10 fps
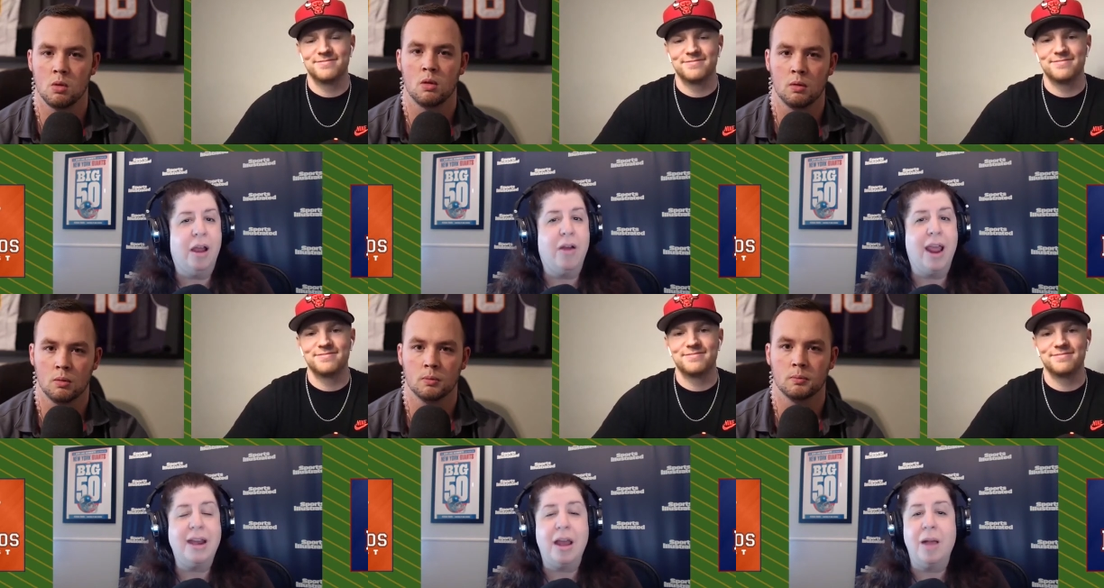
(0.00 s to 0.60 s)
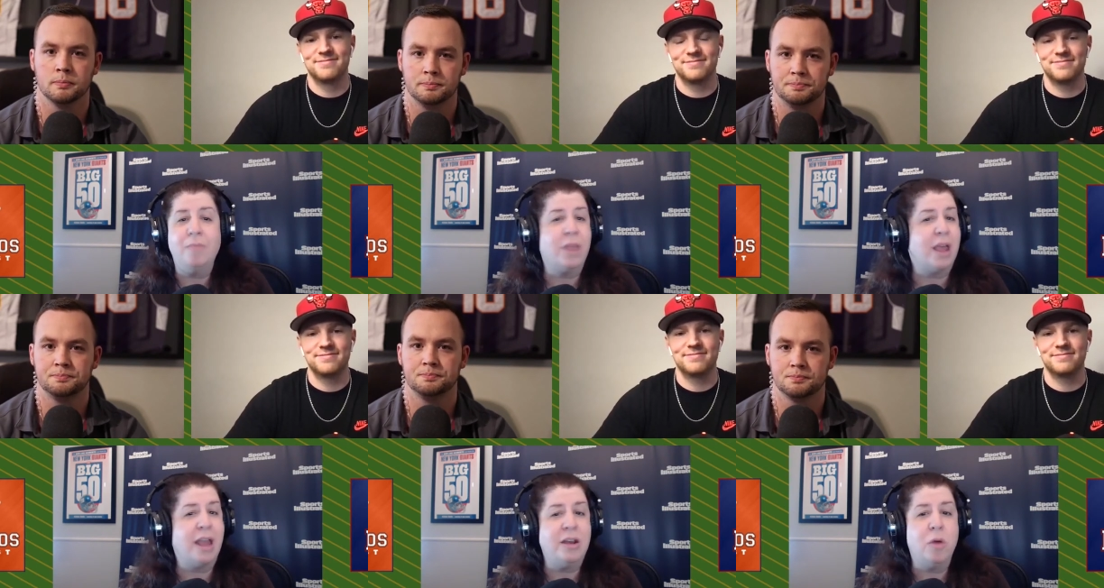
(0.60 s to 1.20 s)
Speaker 1: All right. Um,
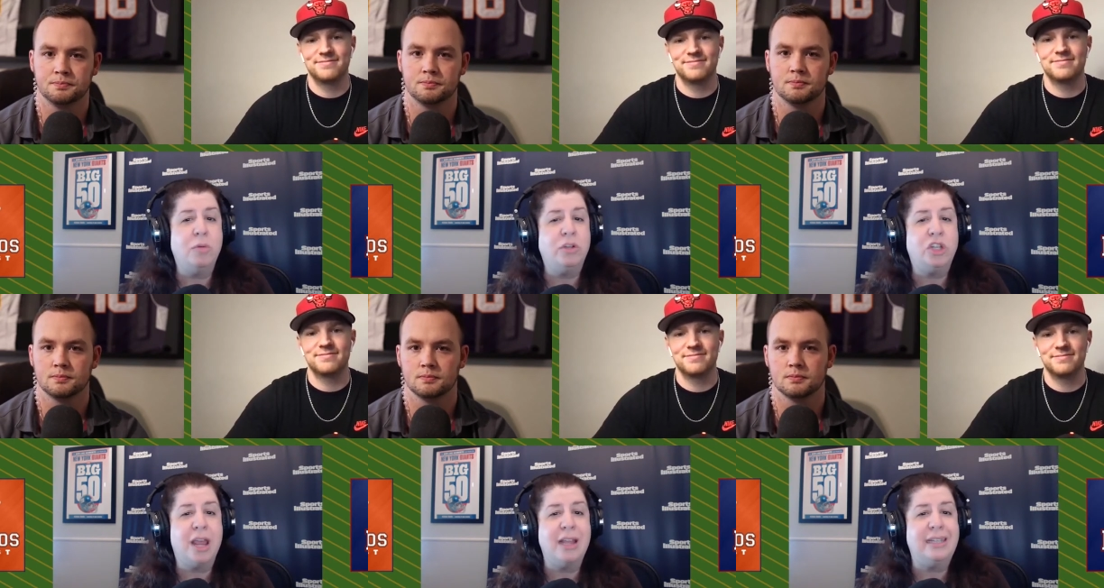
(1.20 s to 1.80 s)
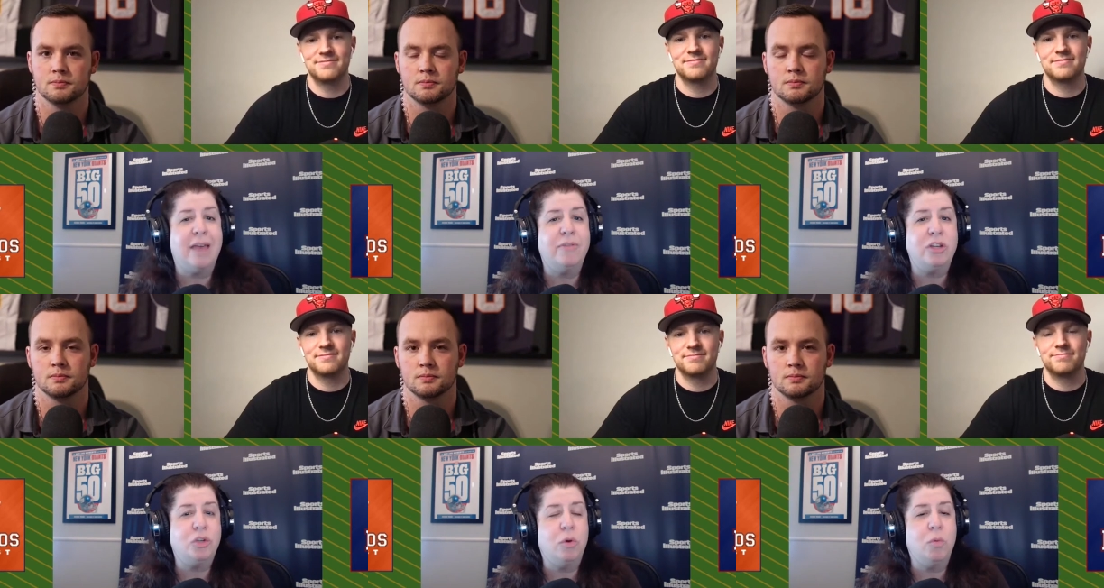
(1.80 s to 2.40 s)
I know the Giants have a
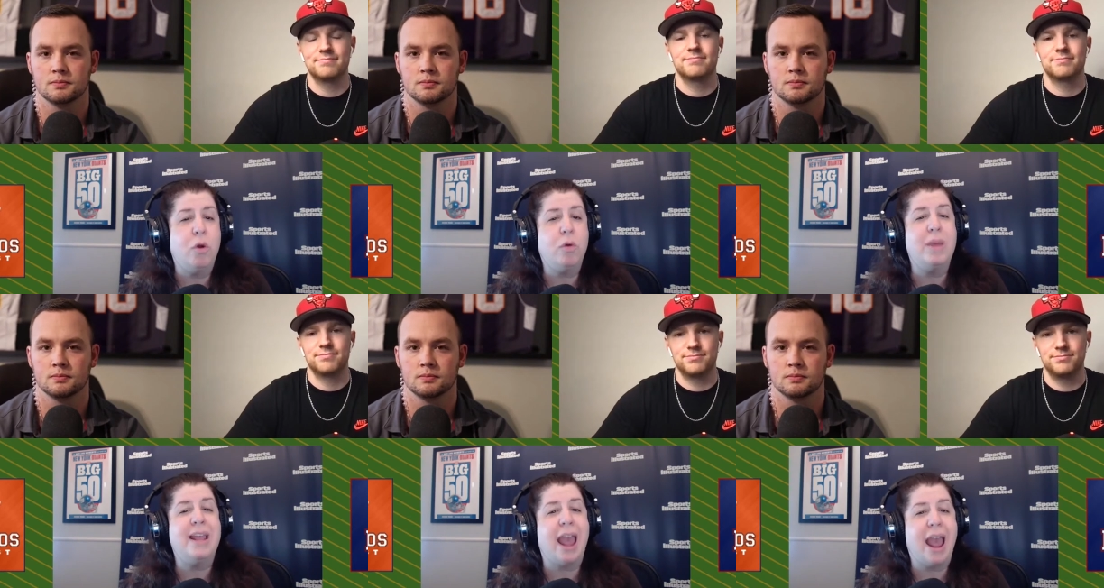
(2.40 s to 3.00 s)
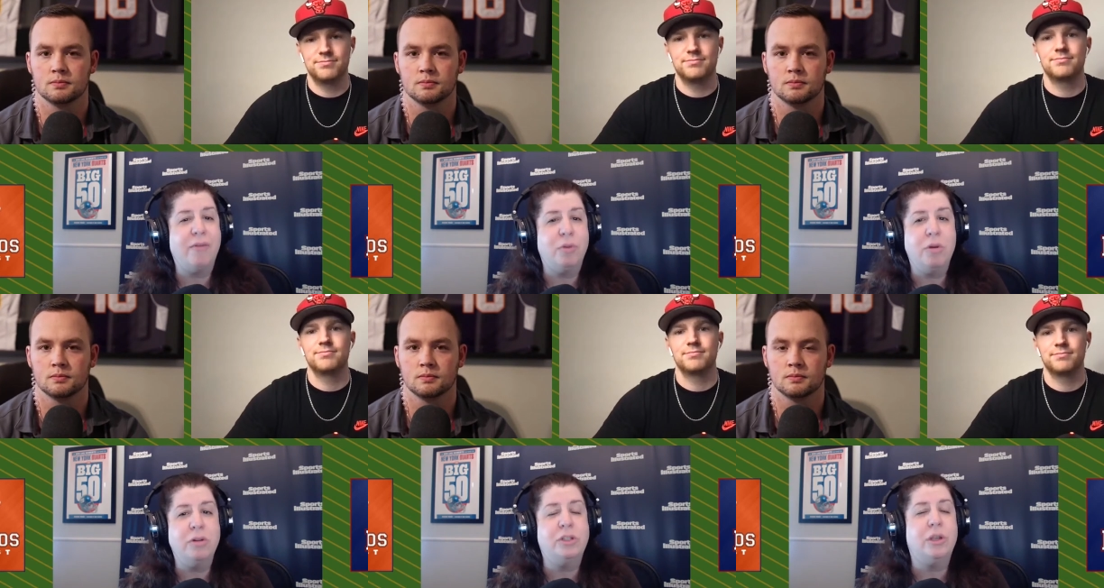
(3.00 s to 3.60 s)
short work week
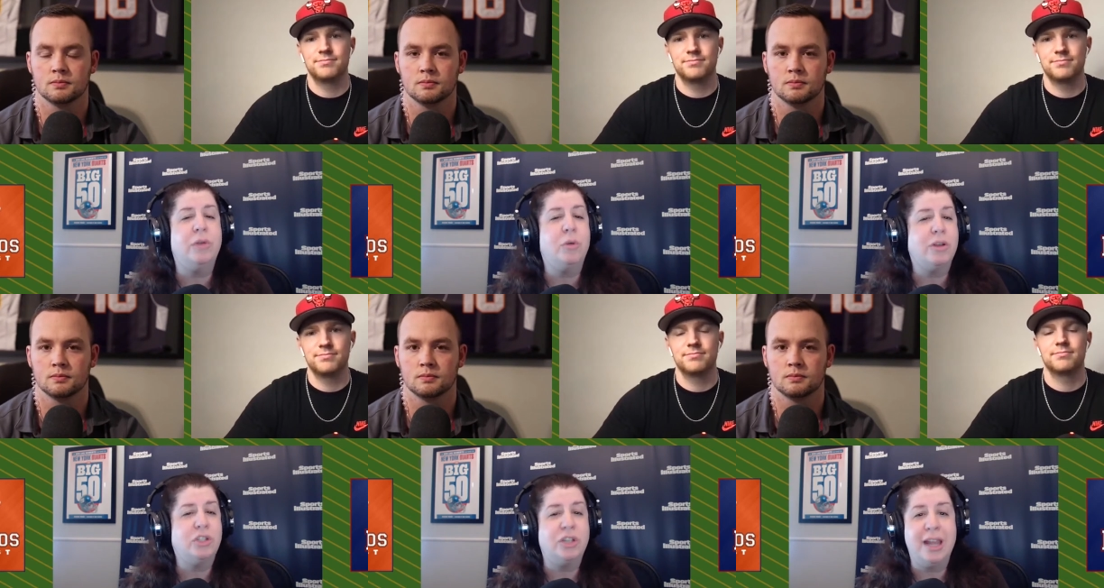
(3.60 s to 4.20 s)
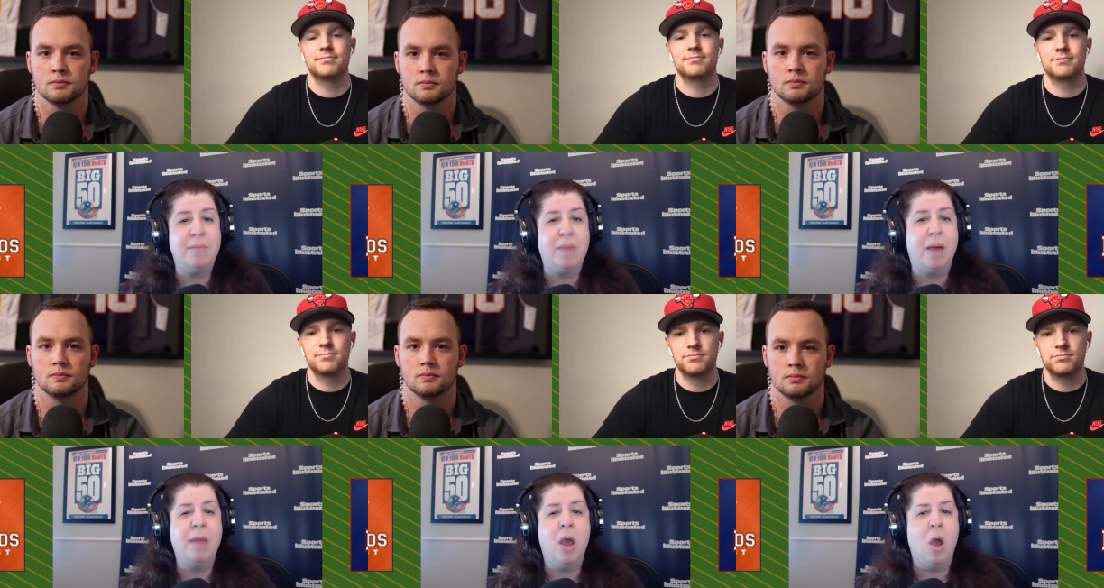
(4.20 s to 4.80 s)
afterwards. So the question came
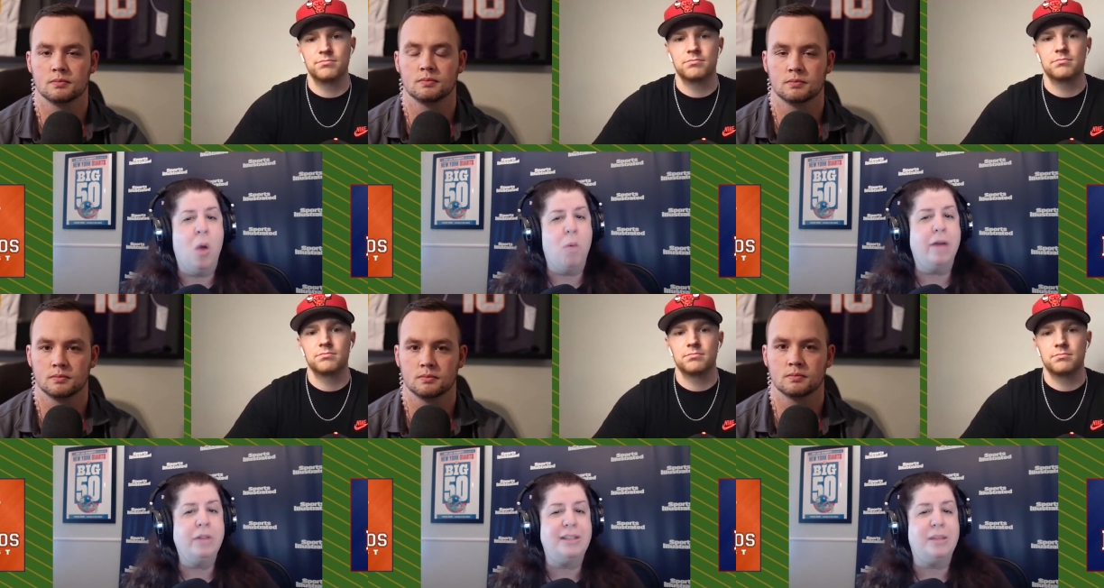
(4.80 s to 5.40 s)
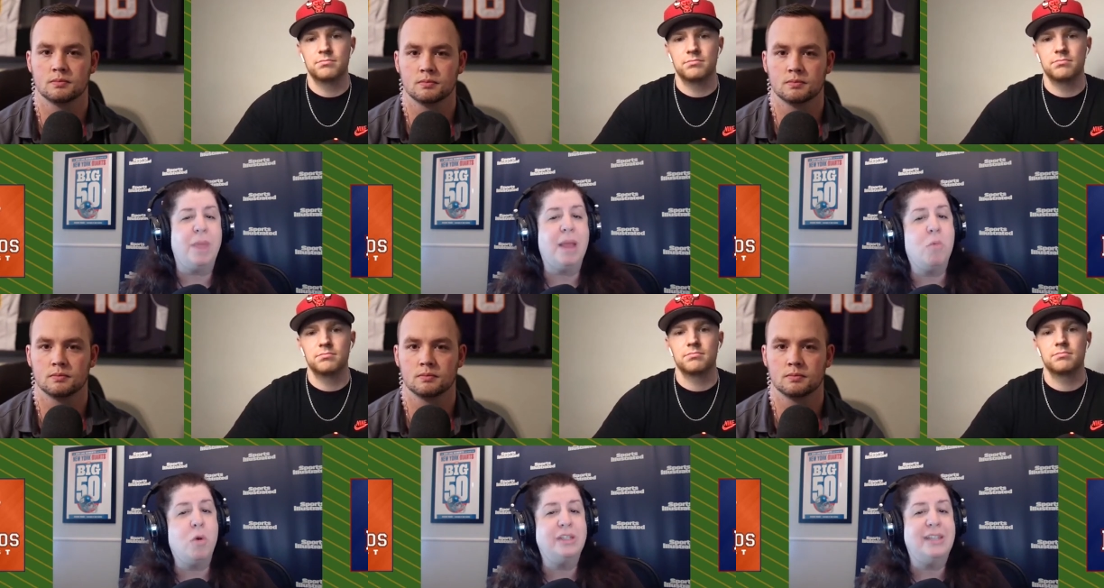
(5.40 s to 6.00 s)
up well, does it make
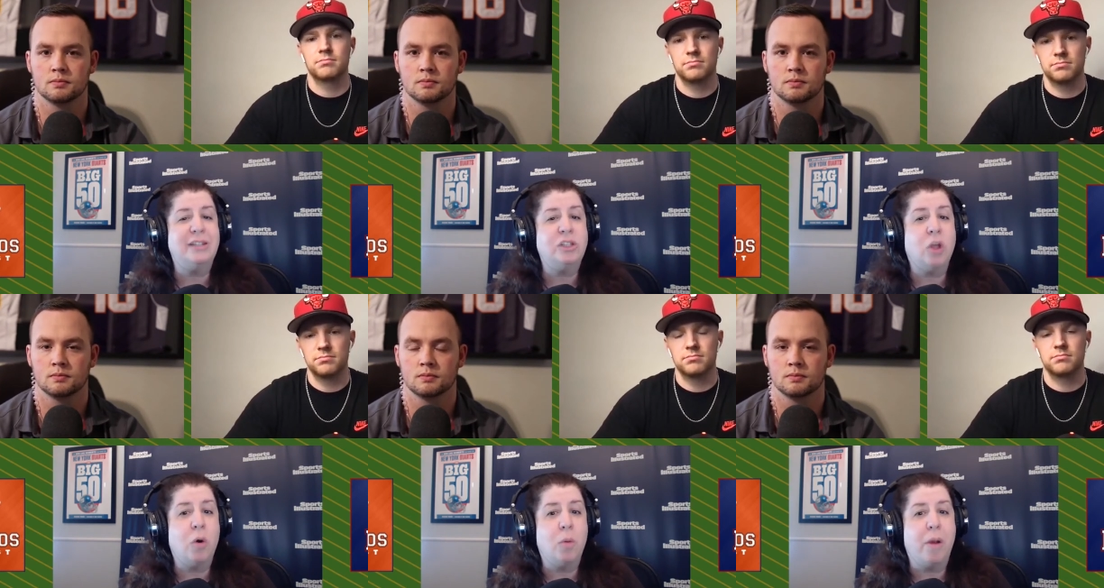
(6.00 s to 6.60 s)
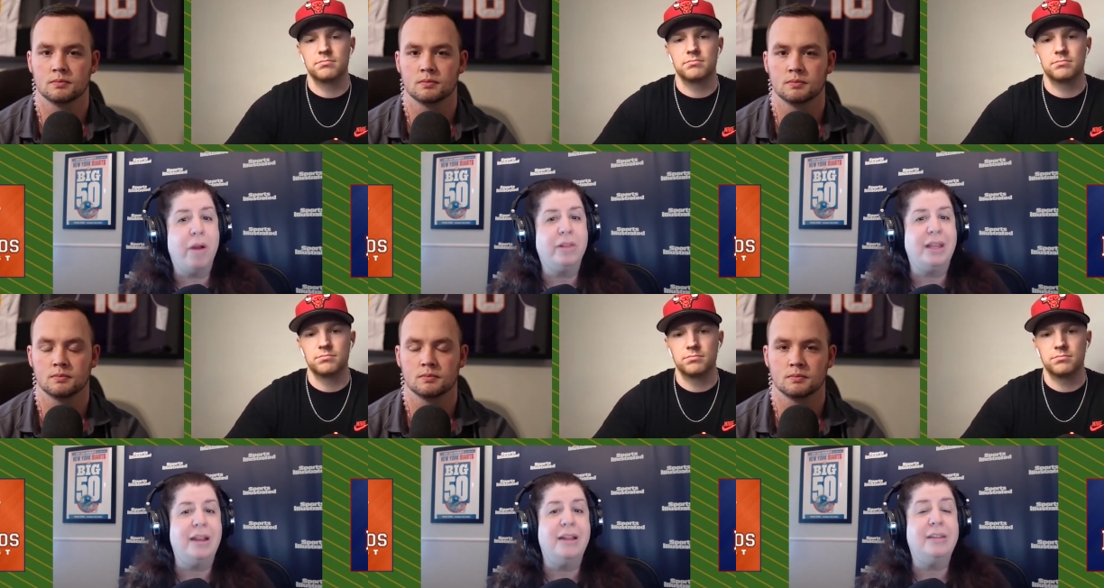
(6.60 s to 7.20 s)
more sense to hold
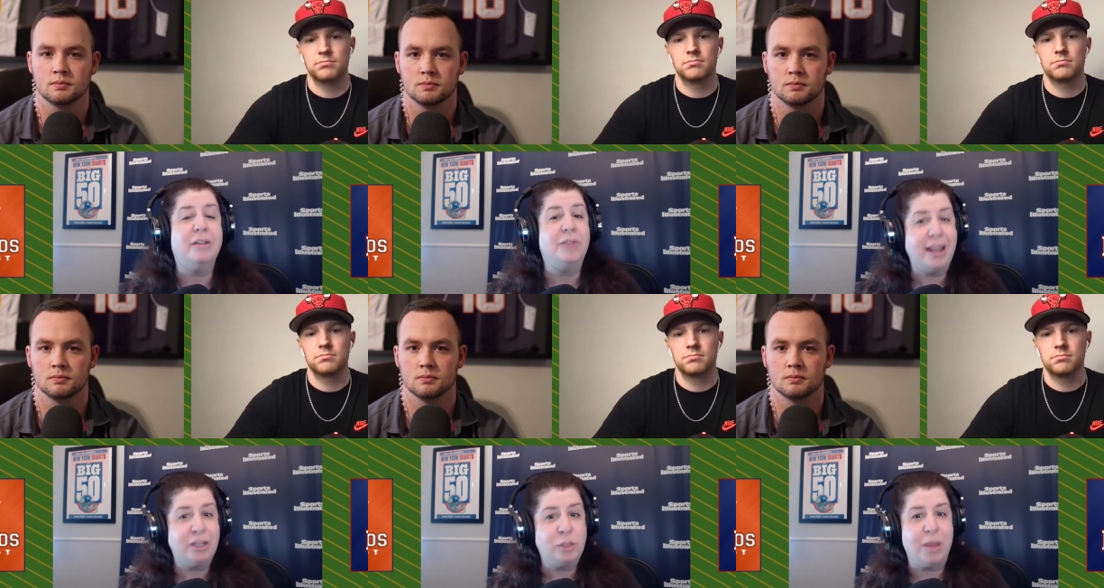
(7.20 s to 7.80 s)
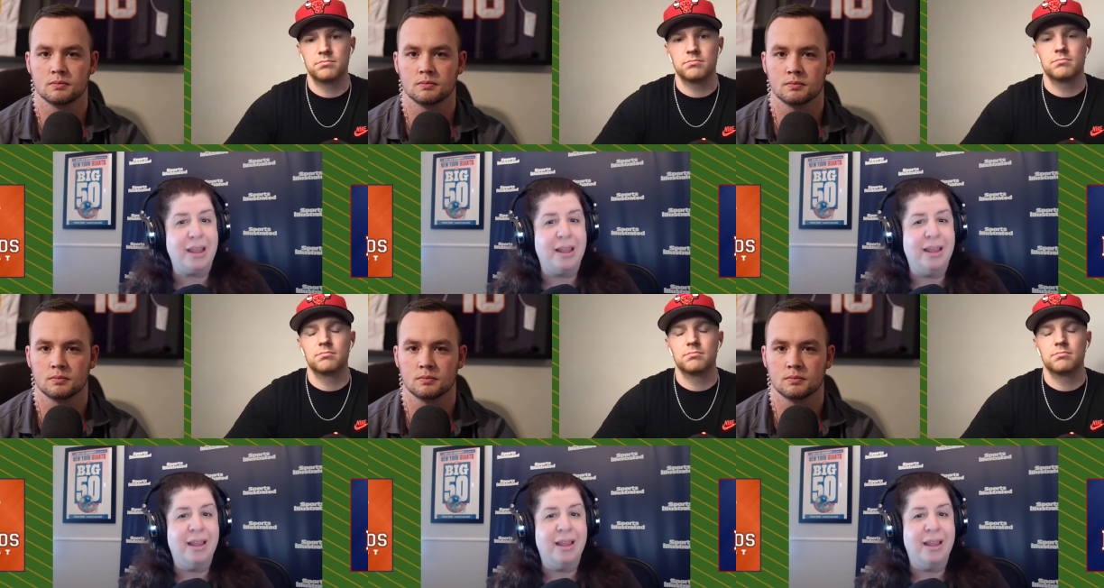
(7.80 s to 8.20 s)
Barkley till next week?